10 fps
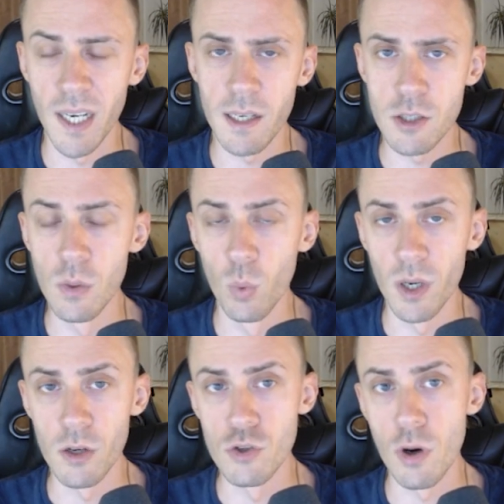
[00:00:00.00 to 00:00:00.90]
I actually
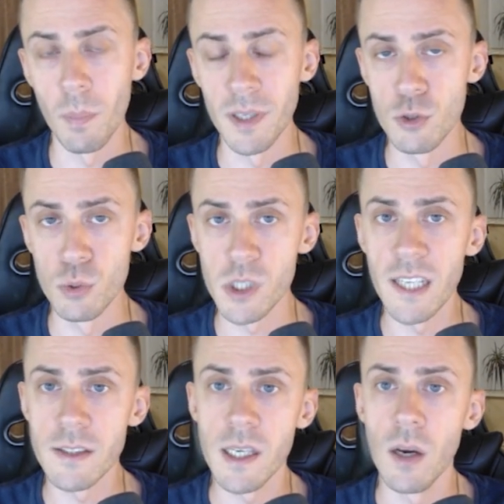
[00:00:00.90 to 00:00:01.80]
want to drop my two
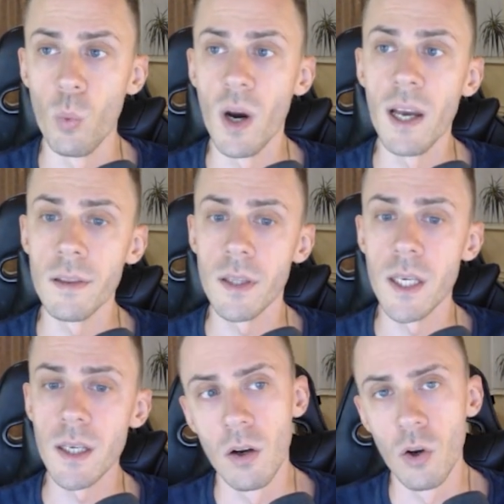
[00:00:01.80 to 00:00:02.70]
cents here why I
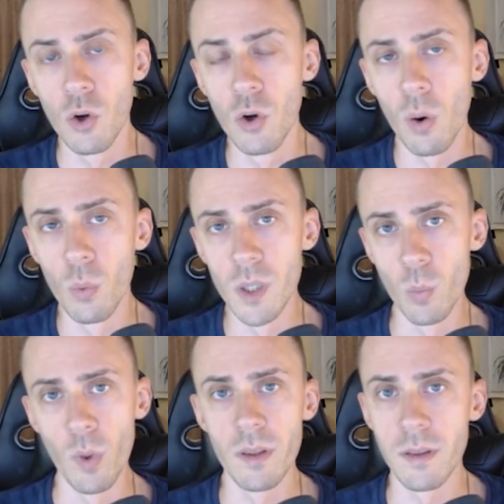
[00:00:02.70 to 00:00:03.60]
think going
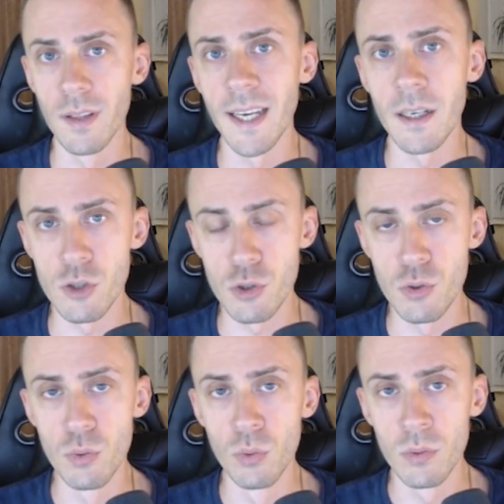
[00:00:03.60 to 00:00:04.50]
with layer
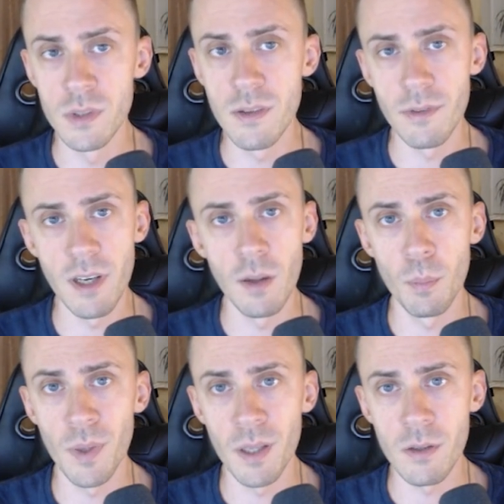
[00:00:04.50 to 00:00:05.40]
2
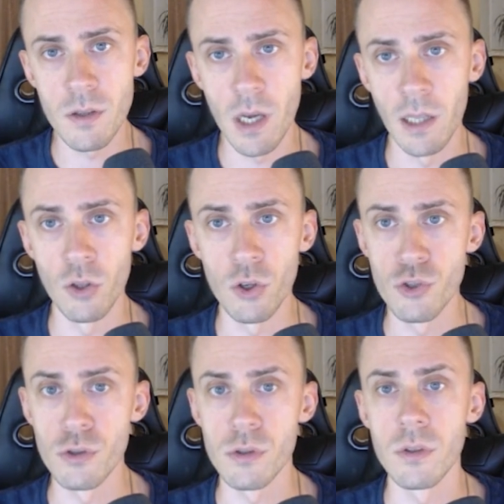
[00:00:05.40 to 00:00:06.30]
development and not
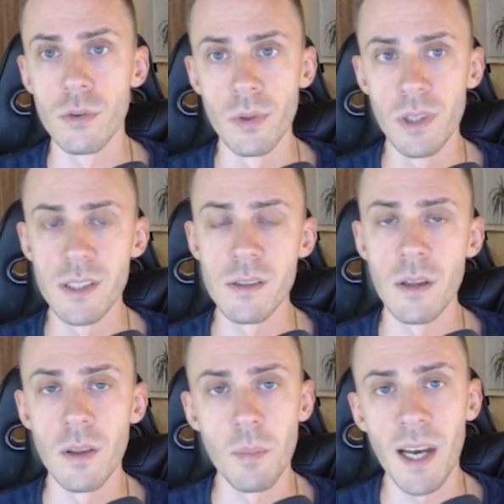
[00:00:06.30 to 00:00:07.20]
just
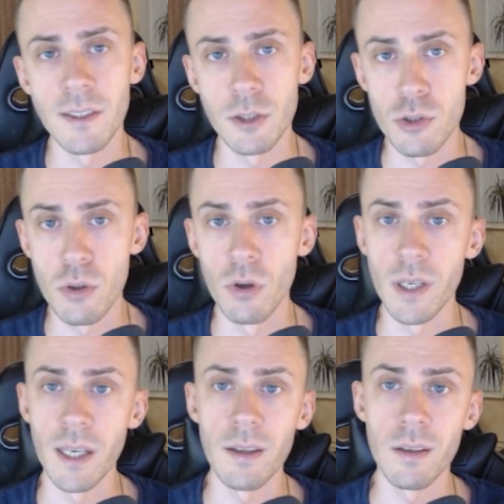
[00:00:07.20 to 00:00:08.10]
releasing the Manta
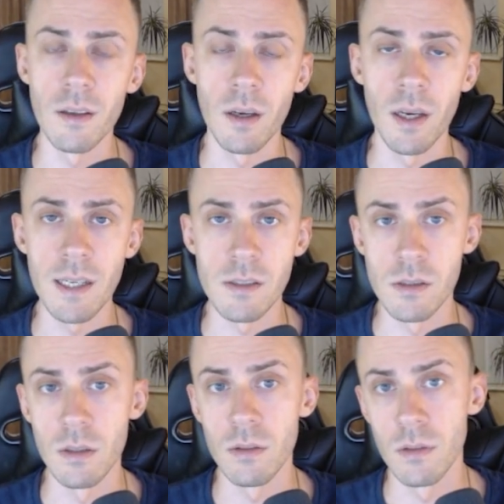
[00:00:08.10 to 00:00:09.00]
token as
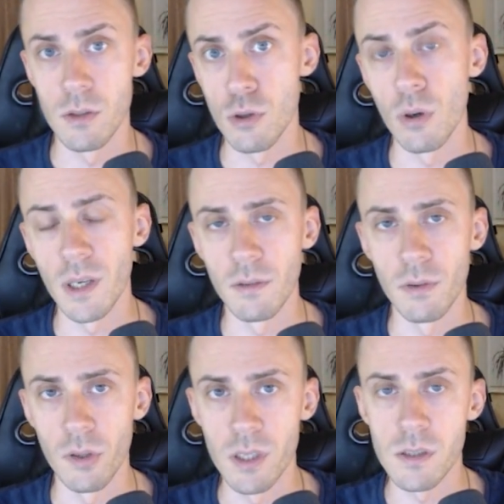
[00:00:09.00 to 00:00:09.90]
the token
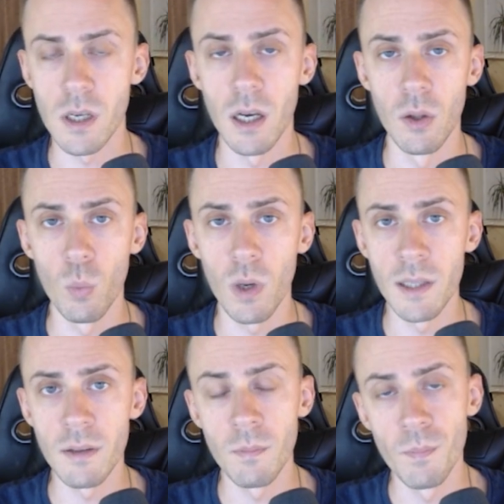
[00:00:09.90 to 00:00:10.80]
for this L1